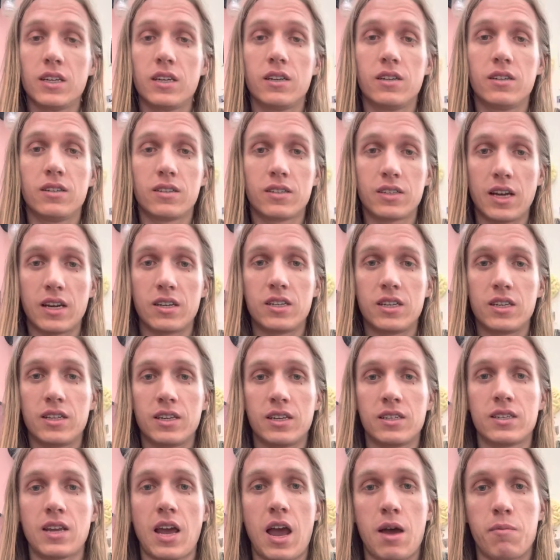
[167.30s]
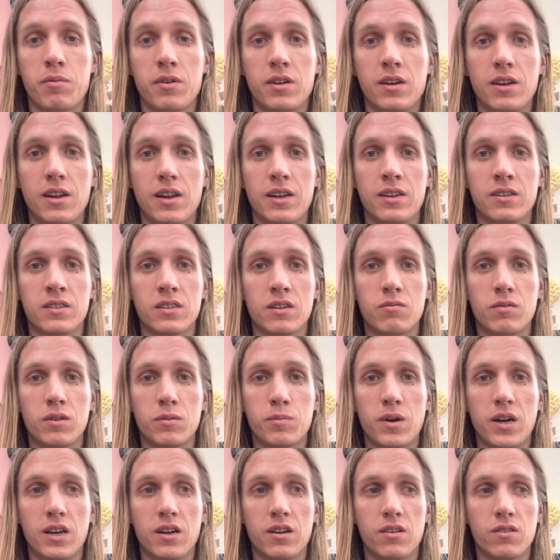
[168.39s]
sketchy things happen and someone
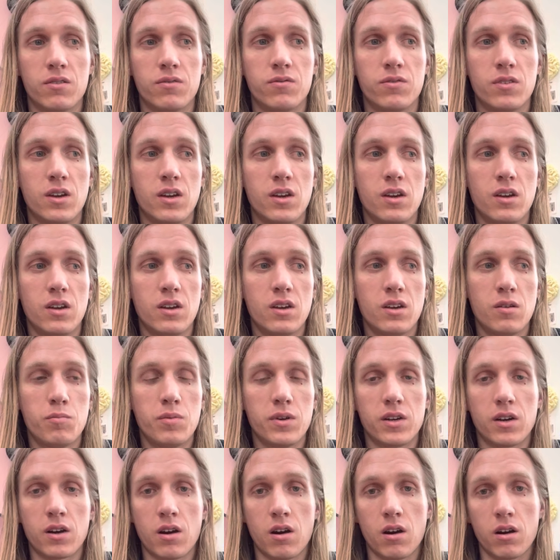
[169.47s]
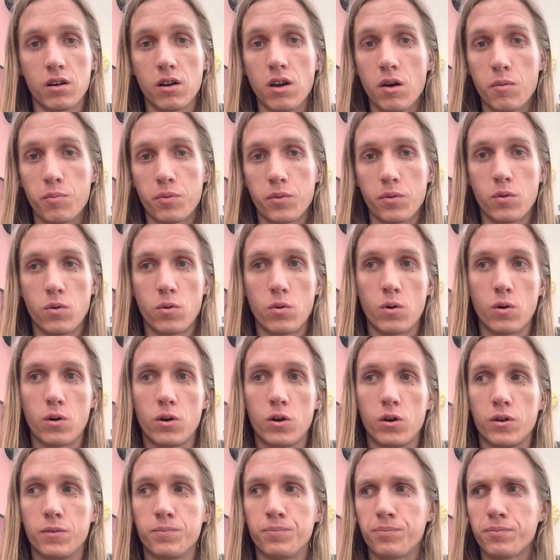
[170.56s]
might have bid a card up,
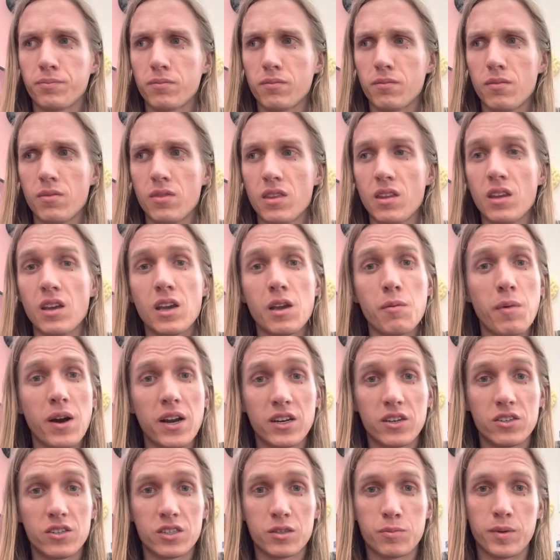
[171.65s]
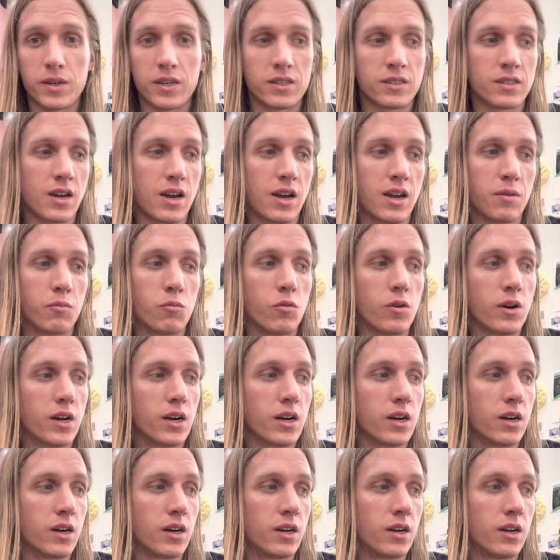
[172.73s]
or it might have just been a time
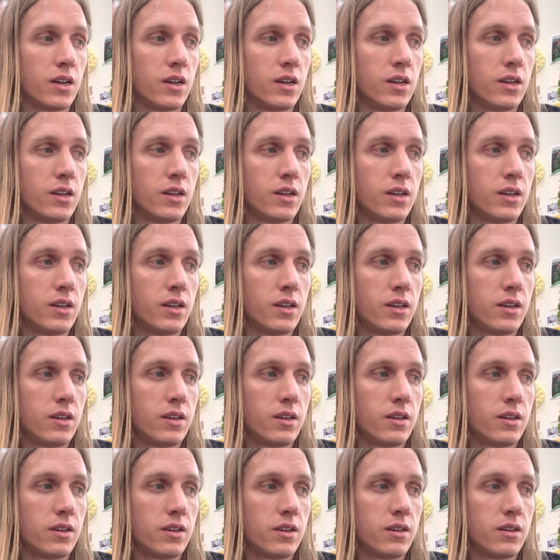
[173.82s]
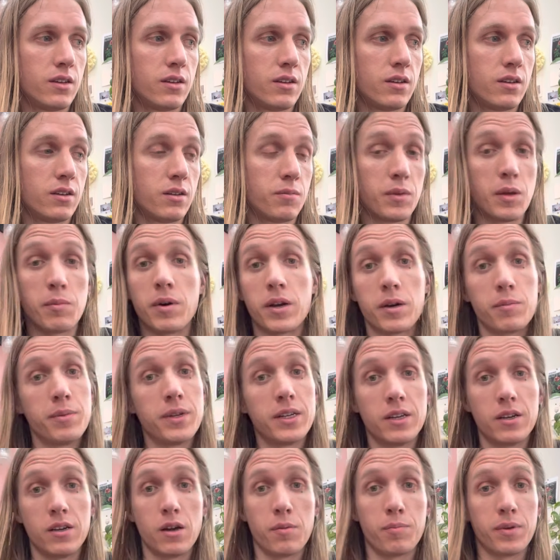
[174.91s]
where they might have bid
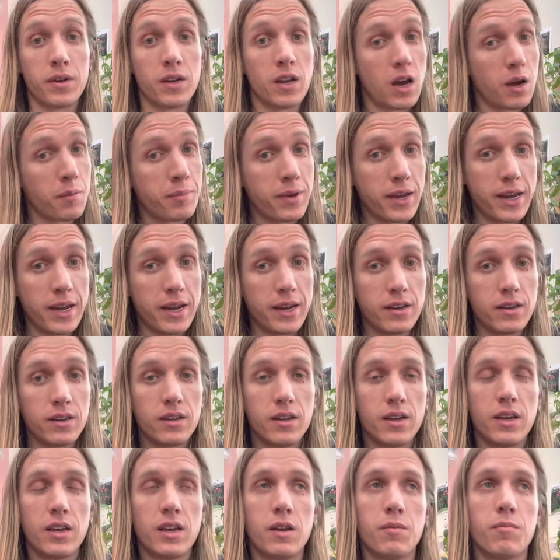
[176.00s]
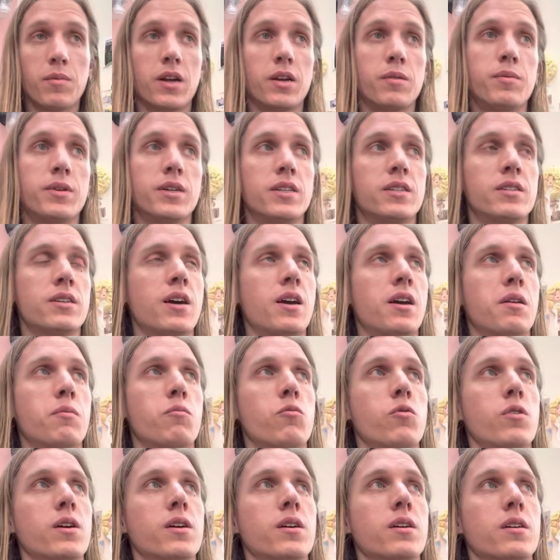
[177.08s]
it up and not paid. It might have been a time
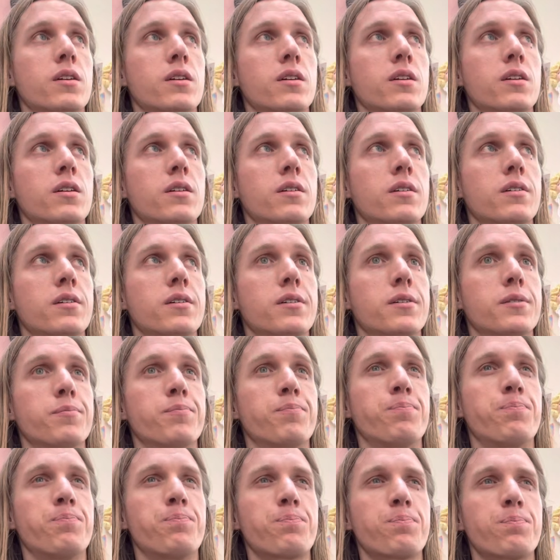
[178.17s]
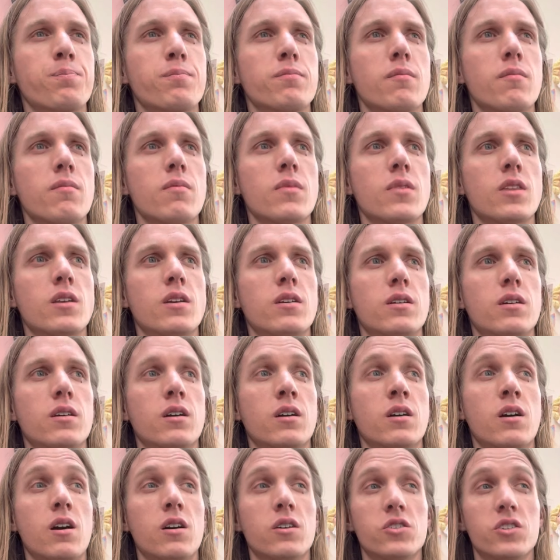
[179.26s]
where a
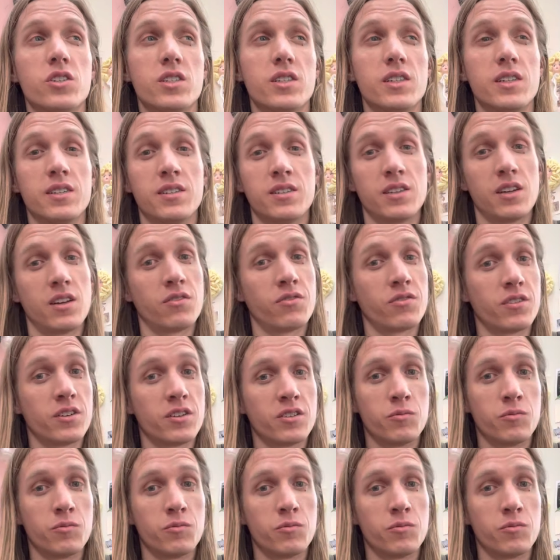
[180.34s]
card just didn't sell for as